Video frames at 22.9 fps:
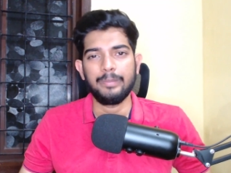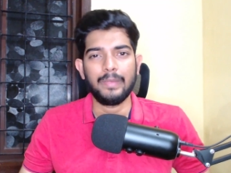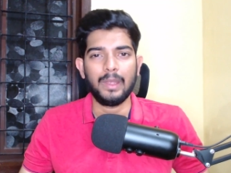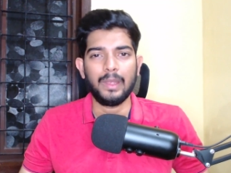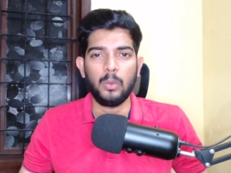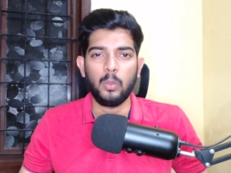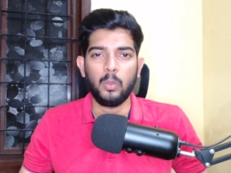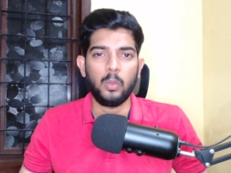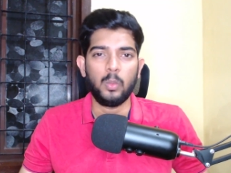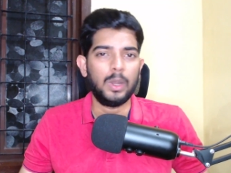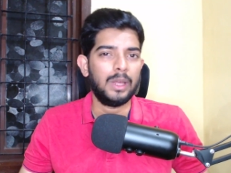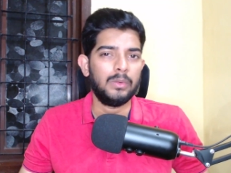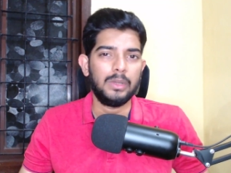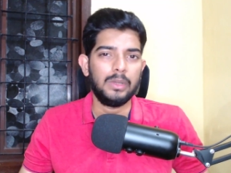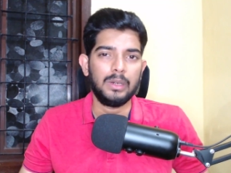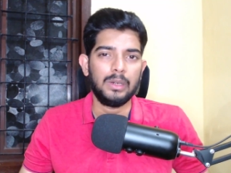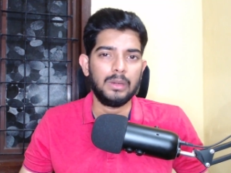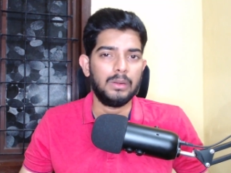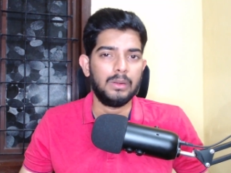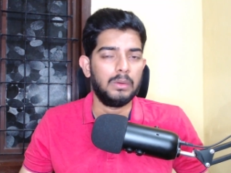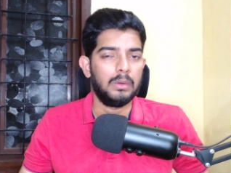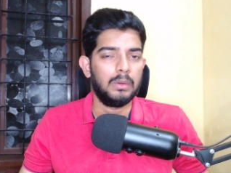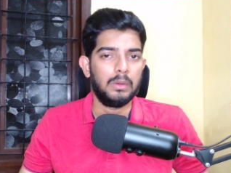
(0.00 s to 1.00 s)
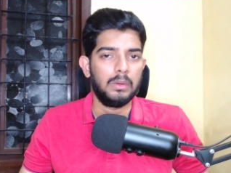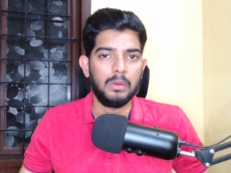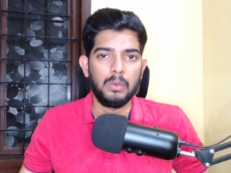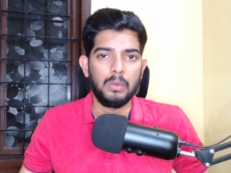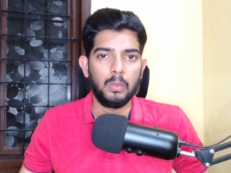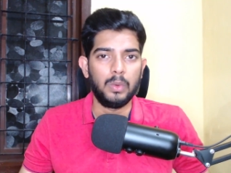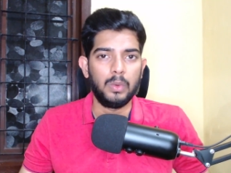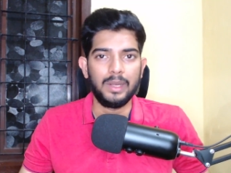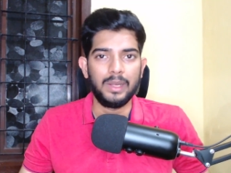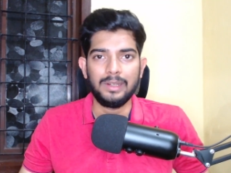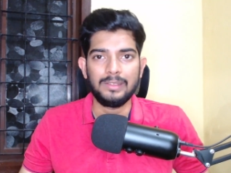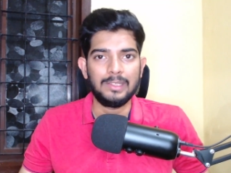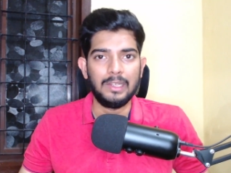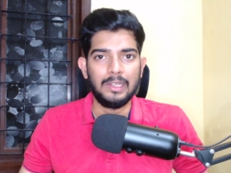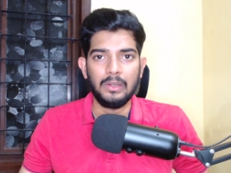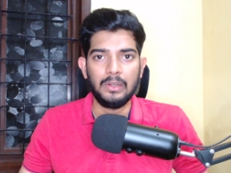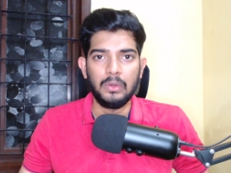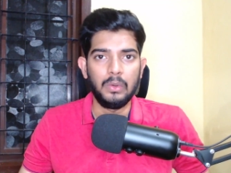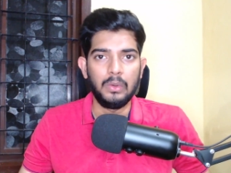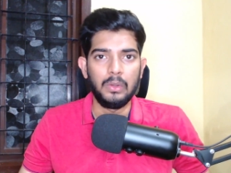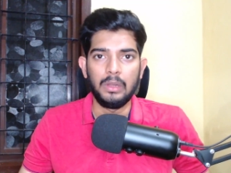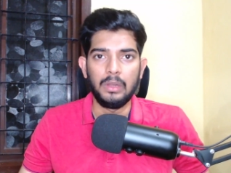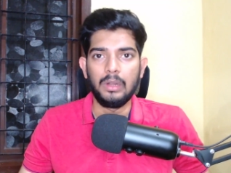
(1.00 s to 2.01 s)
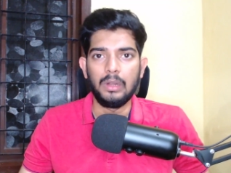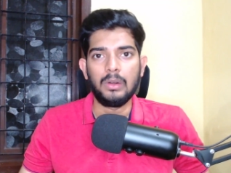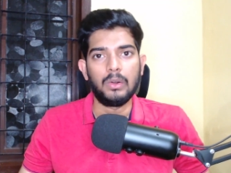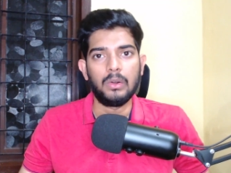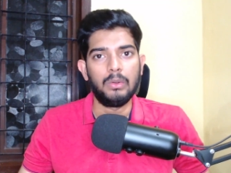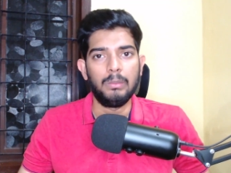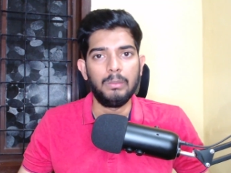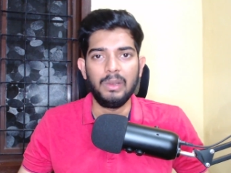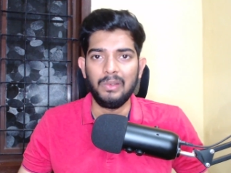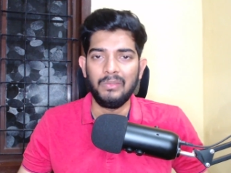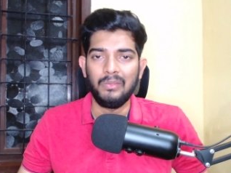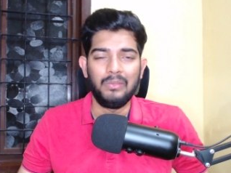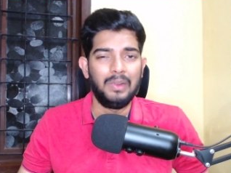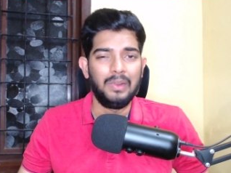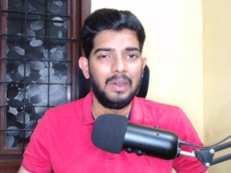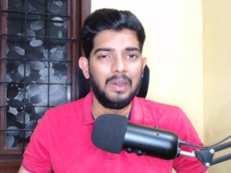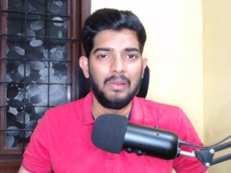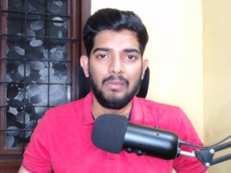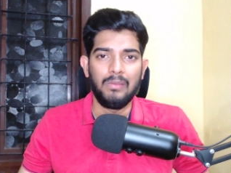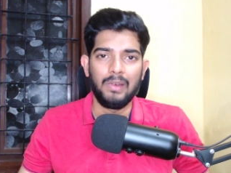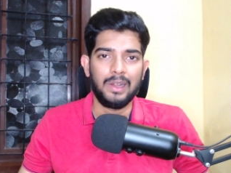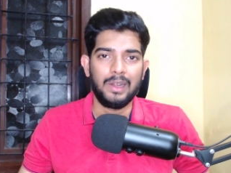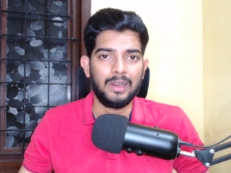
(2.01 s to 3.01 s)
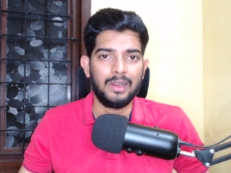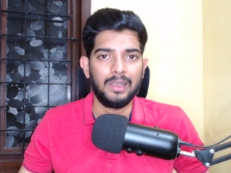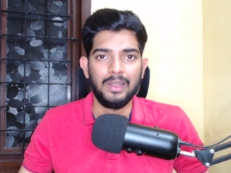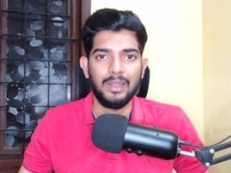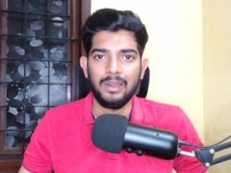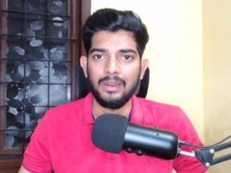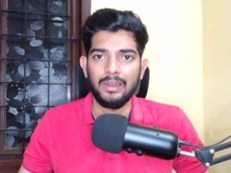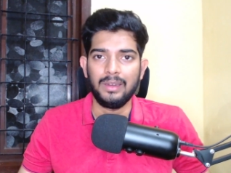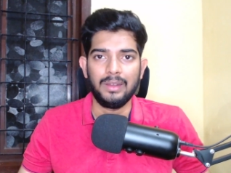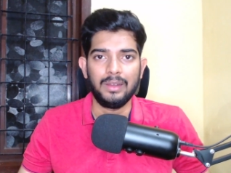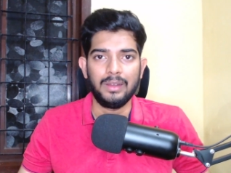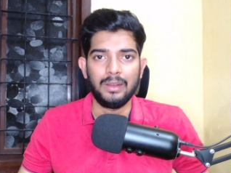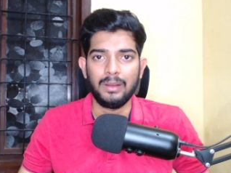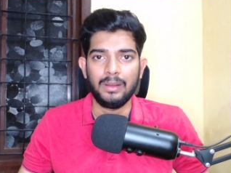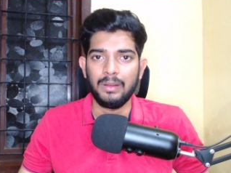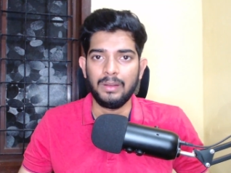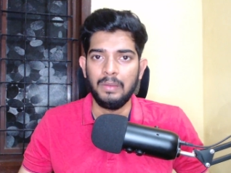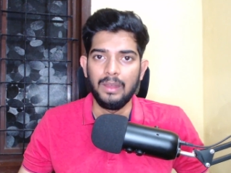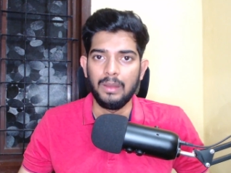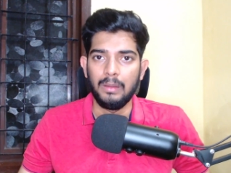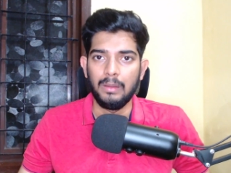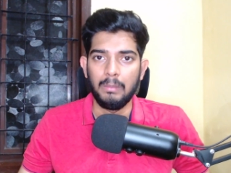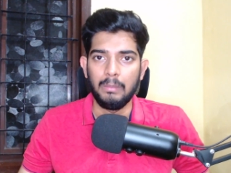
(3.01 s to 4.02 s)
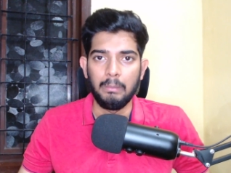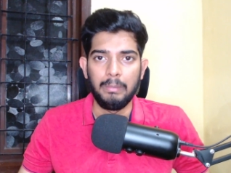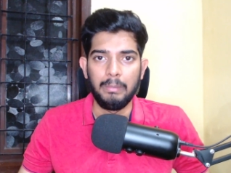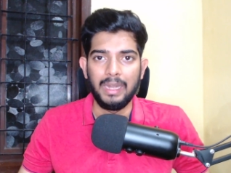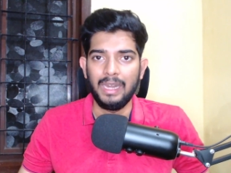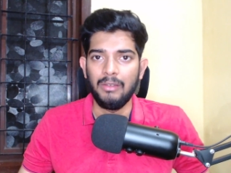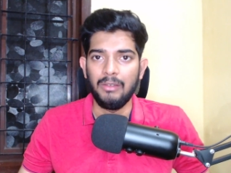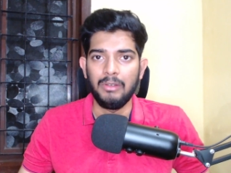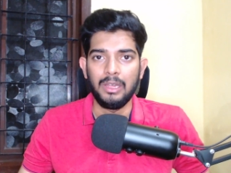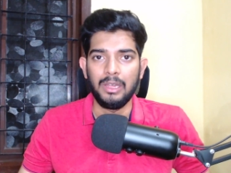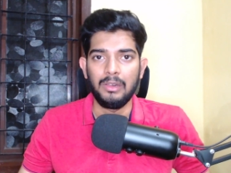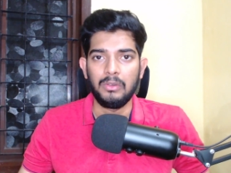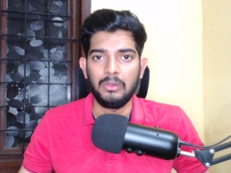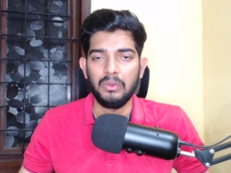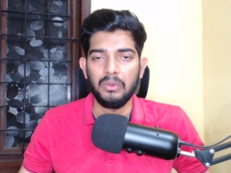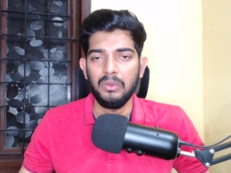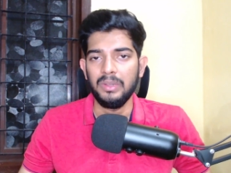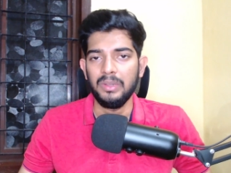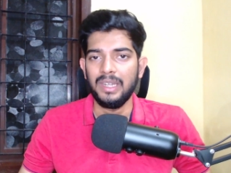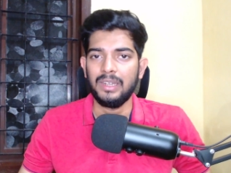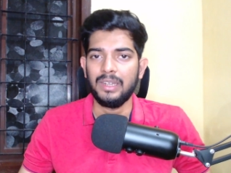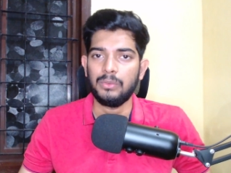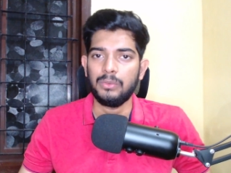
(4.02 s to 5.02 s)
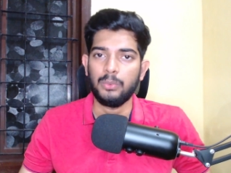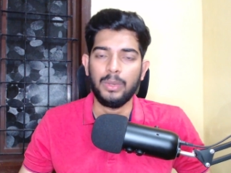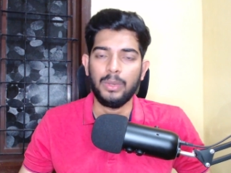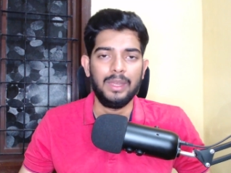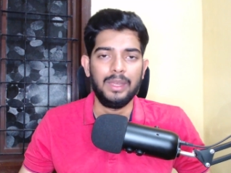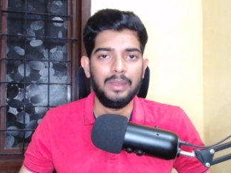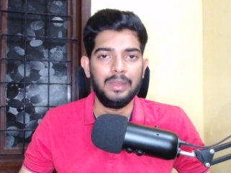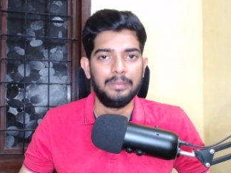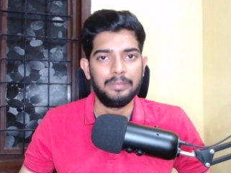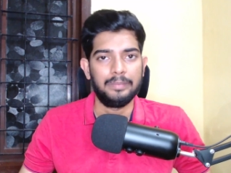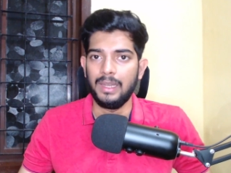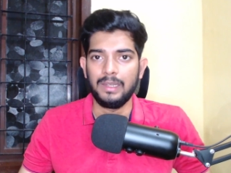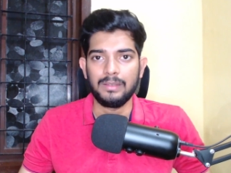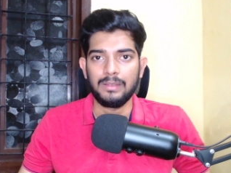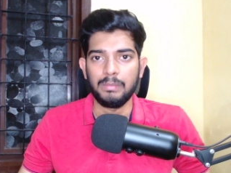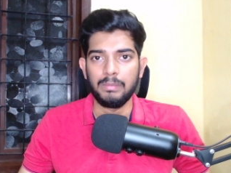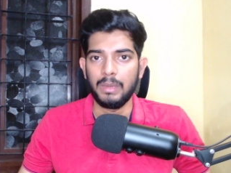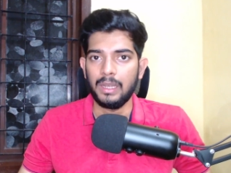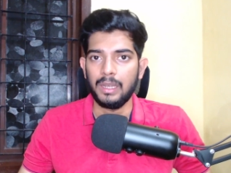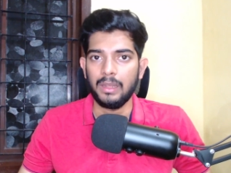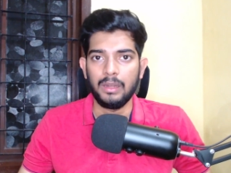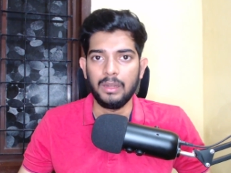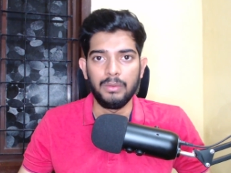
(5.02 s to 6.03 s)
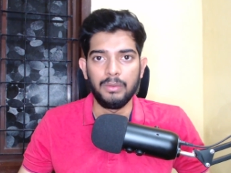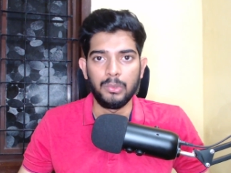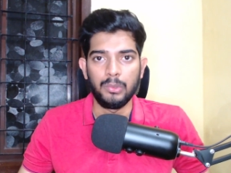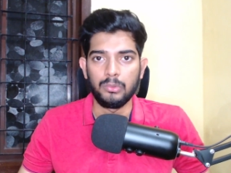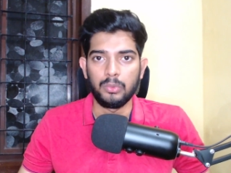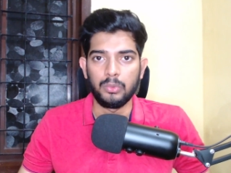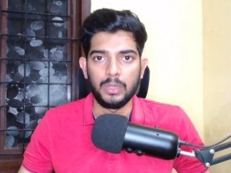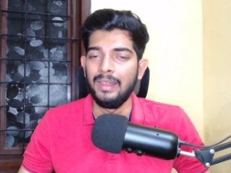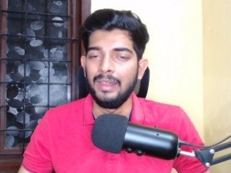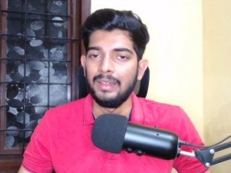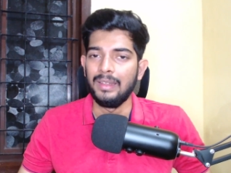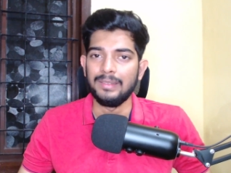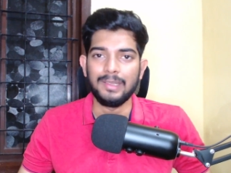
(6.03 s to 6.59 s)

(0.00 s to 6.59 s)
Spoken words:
whatever works in Google Chrome will work in Brave also. That's why it's better if you switch.